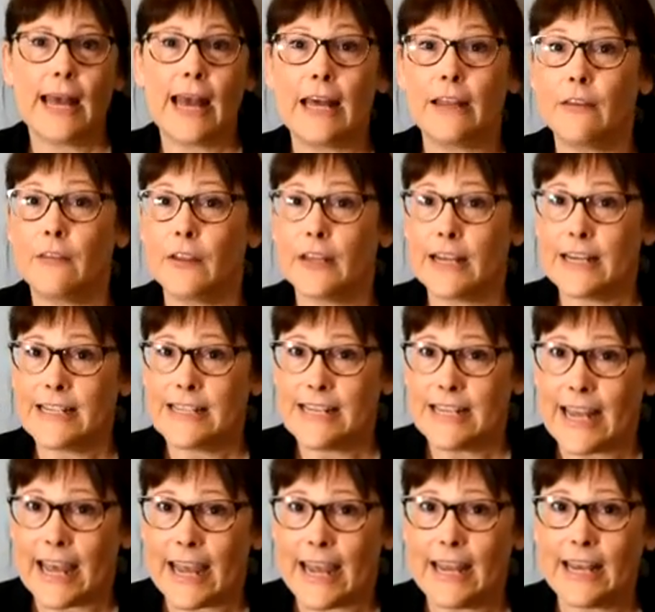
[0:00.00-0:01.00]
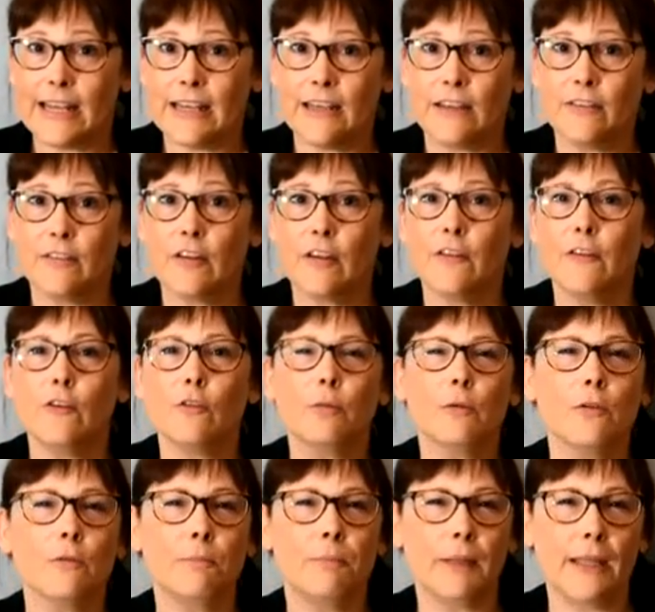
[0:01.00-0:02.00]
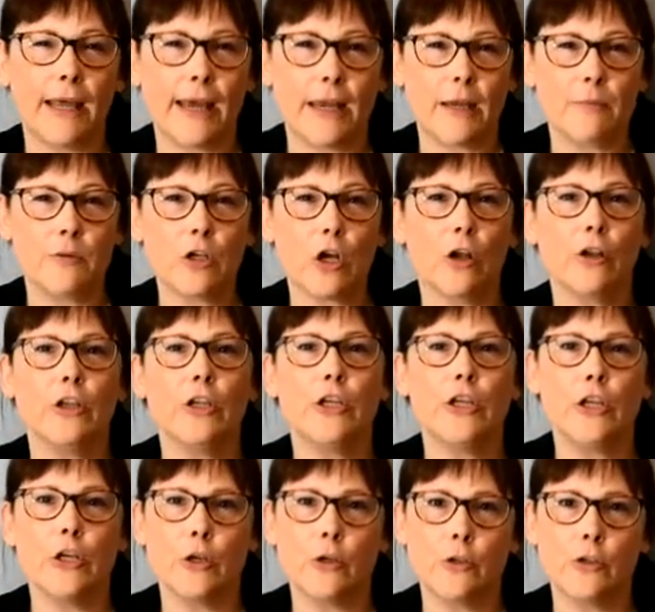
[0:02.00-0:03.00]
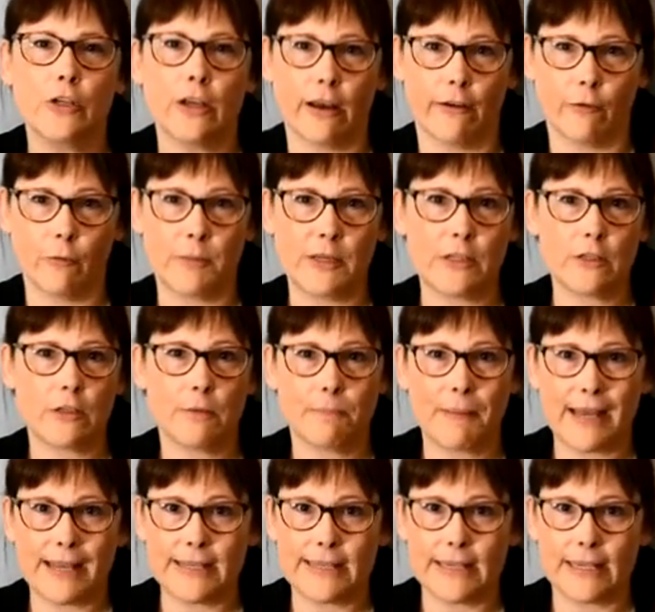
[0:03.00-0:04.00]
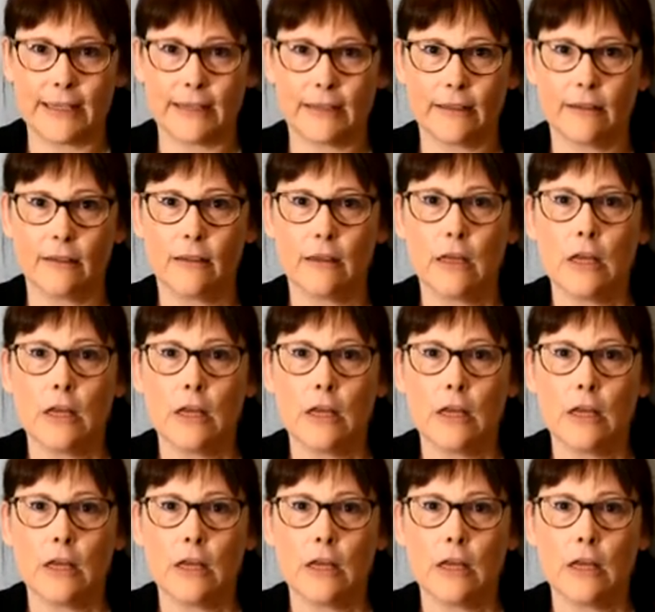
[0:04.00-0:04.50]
and in the 1980s, this was blamed on huge government spending.